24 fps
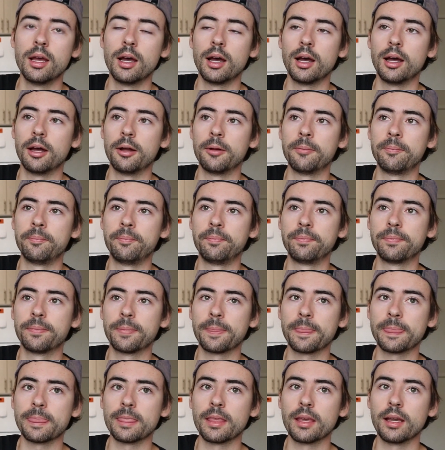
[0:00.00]

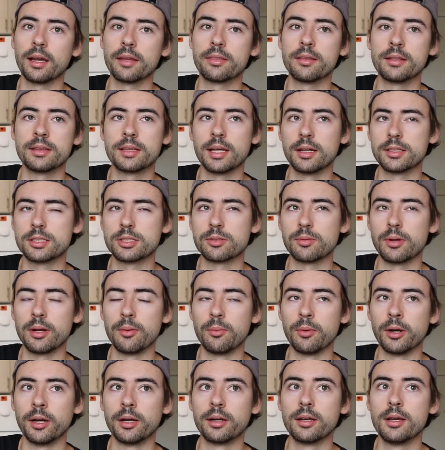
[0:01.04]
I think that's the right
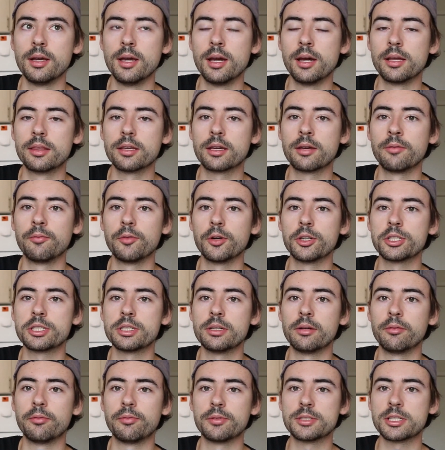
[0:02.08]
word. The conversion
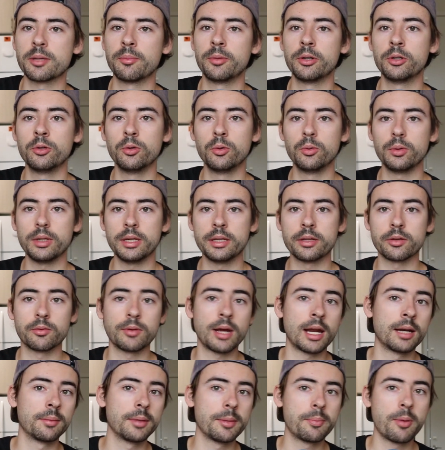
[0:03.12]
of someone who either
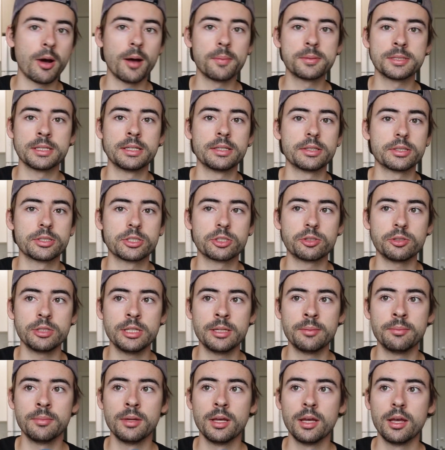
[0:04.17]
randomly pops into the
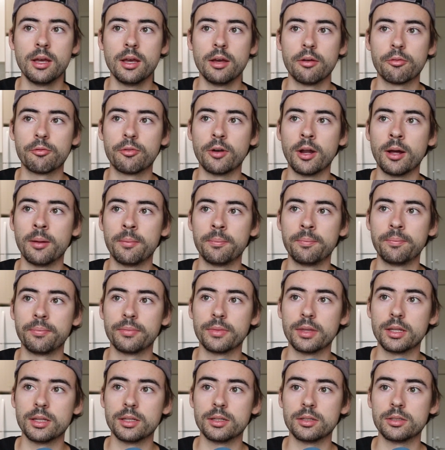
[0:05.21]
stream from
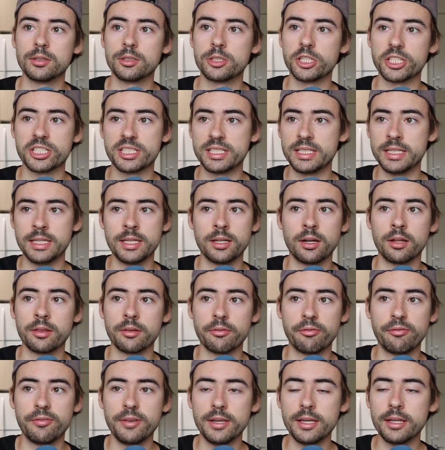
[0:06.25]
just seeing it on the
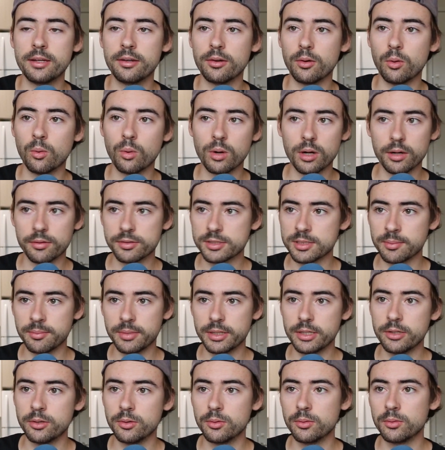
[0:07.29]
feed, or if
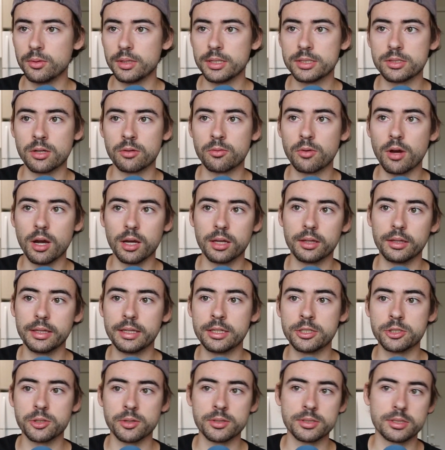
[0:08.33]
somebody who is on Rocket League
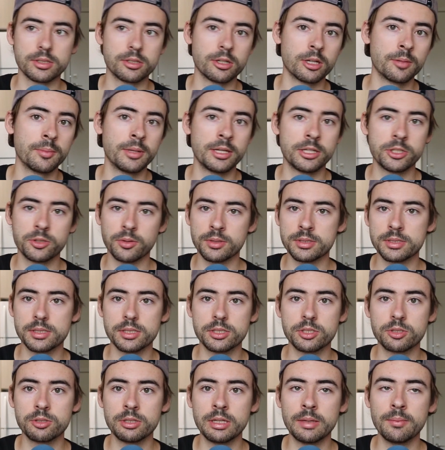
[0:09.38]
and joins the tournament and joins the
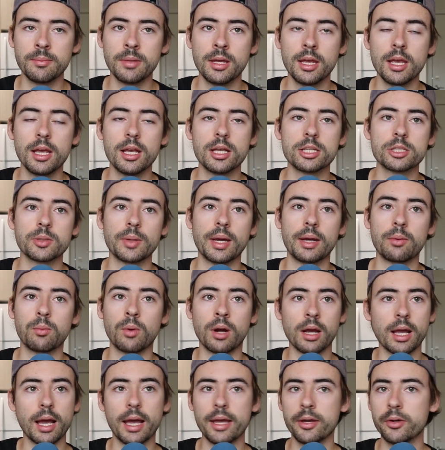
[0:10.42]
stream. So we had
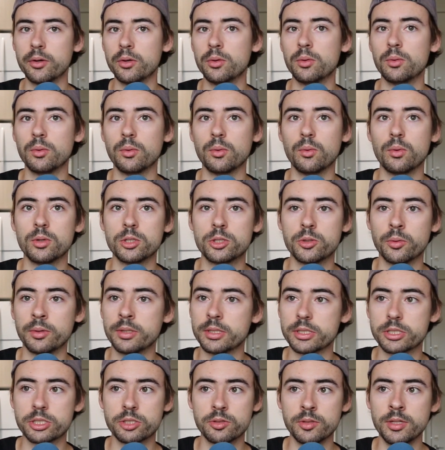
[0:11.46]
one guy who joined
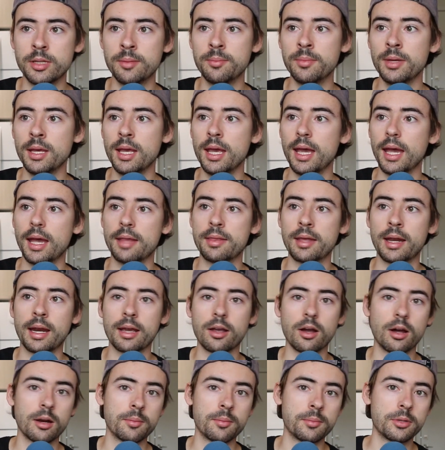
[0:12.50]
the stream and then I
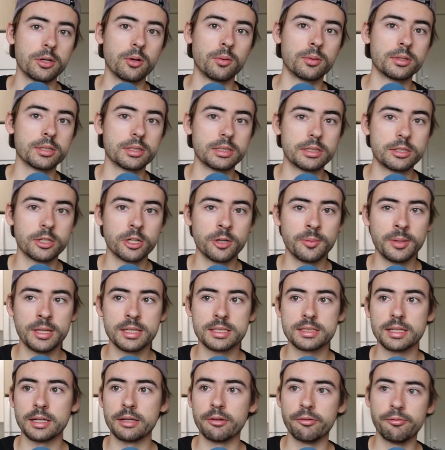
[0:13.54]
got him to go into the tournaments.
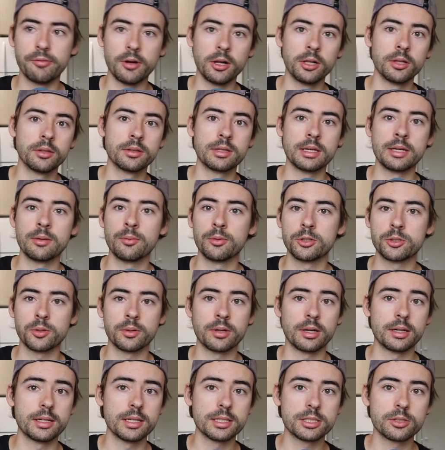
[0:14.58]
Then he followed, then he would join
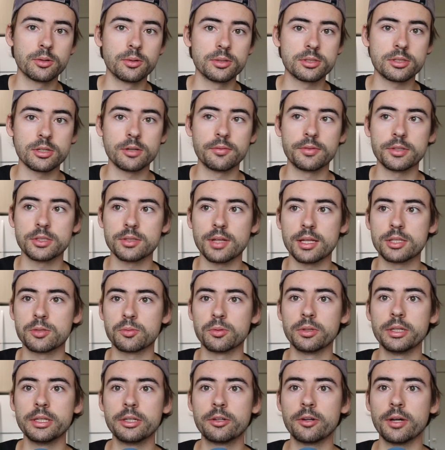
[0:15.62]
our Discord server. So that's
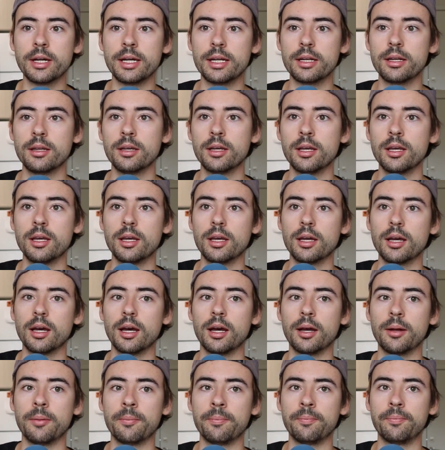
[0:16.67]
really great
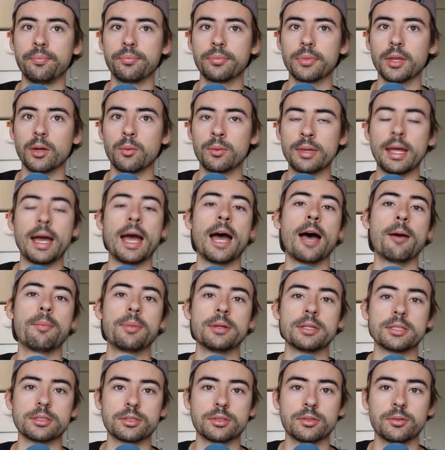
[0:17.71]
when that
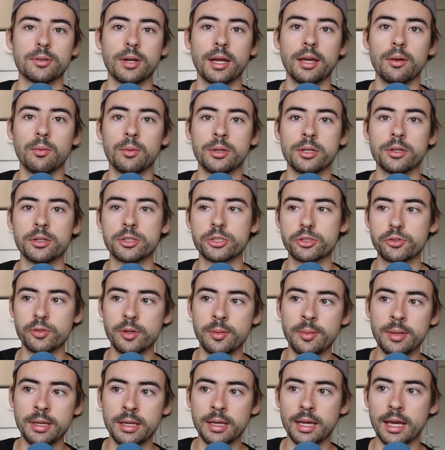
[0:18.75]
happens, right? When you're
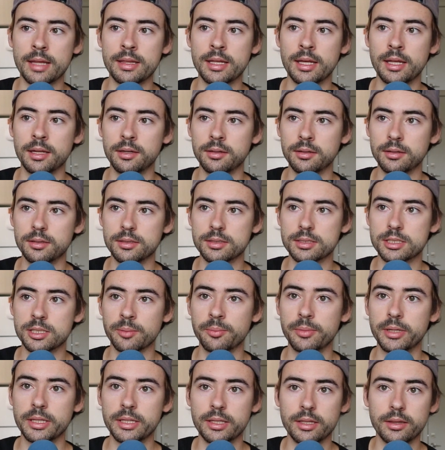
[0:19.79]
streaming and then
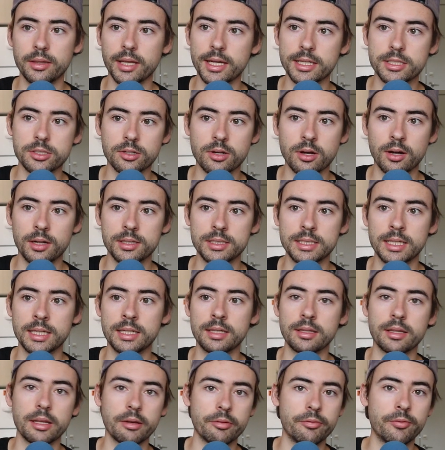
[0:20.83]
somebody likes your
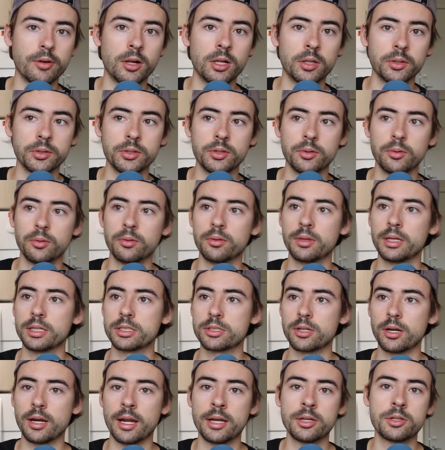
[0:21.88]
content, they follow you, they
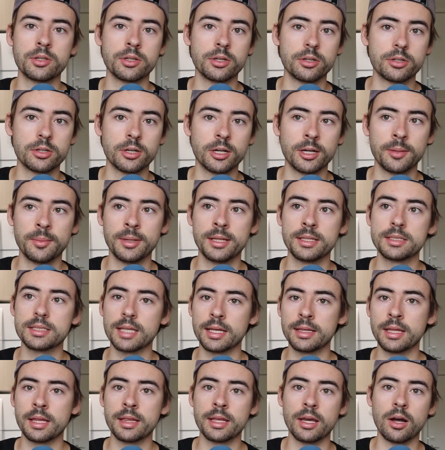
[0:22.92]
start entering your tournaments,
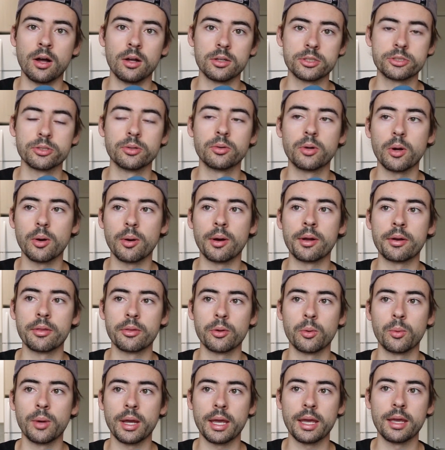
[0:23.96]
and then they also go out of
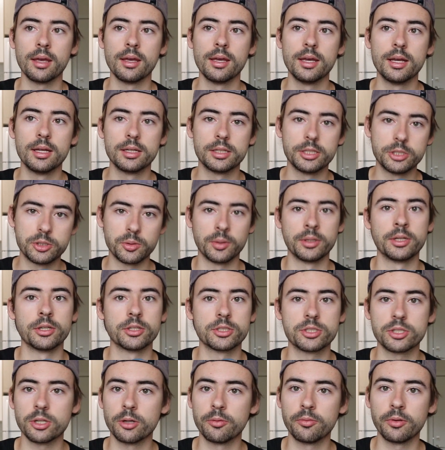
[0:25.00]
their way to join your
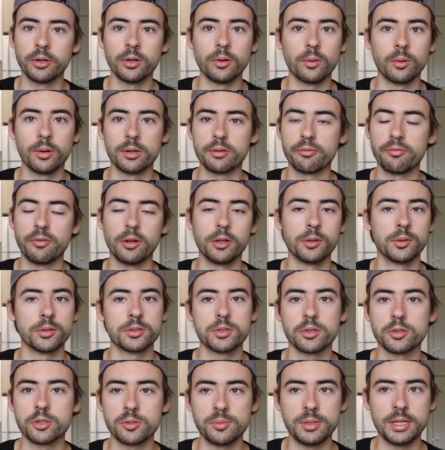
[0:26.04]
server or to follow you on
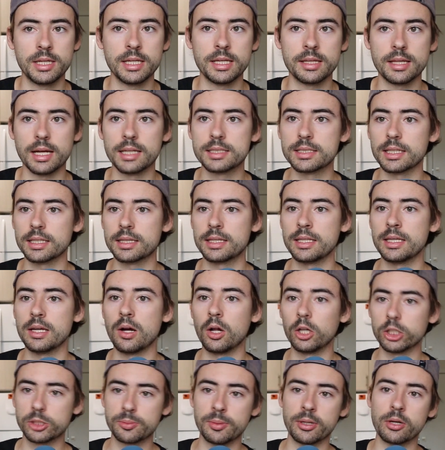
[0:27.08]
social media. That's like the
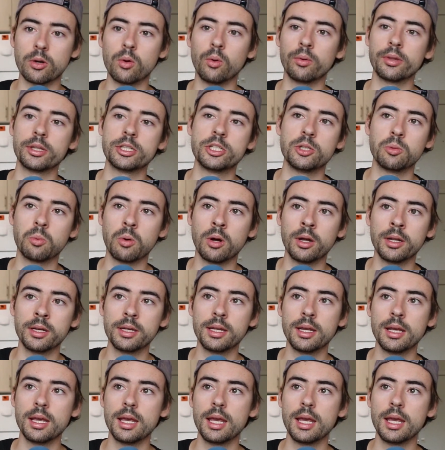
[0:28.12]
ultimate goal that you want.